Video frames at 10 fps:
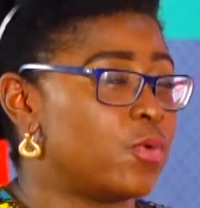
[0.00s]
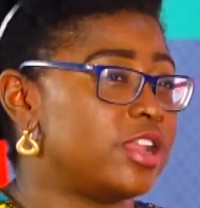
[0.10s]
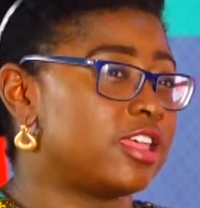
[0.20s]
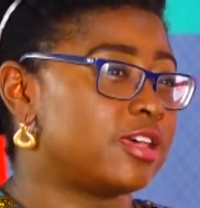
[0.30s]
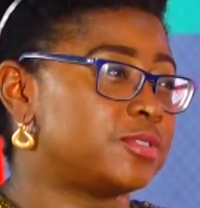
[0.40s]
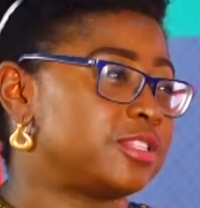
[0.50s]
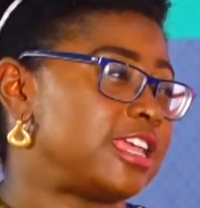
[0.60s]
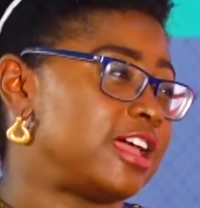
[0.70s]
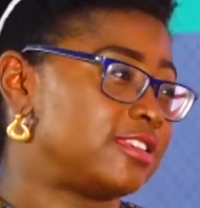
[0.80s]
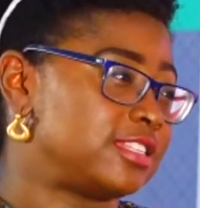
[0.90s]
When it comes to
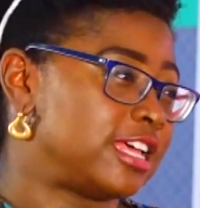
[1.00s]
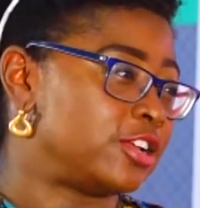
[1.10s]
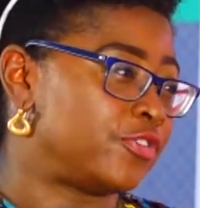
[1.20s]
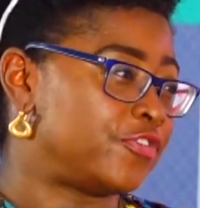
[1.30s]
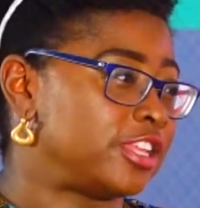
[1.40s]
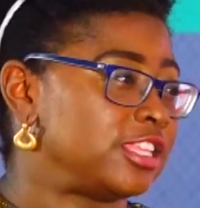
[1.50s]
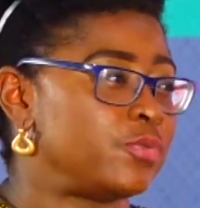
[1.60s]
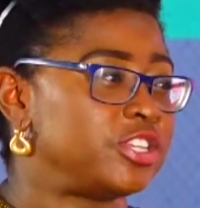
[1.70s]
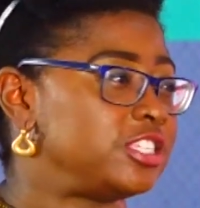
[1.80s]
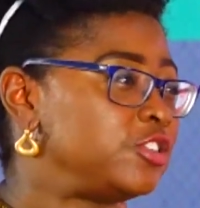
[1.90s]
the other side of
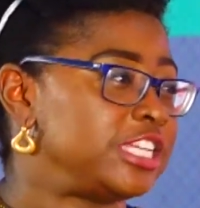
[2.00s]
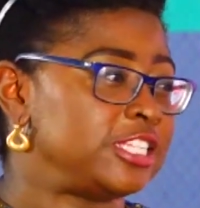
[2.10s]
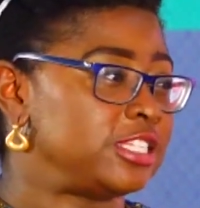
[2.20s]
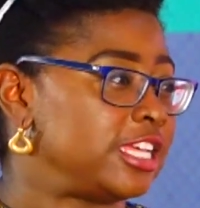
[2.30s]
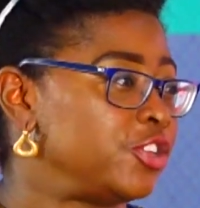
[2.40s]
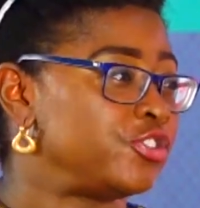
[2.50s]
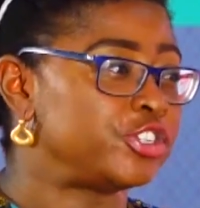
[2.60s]
failure, which is your day-to-day,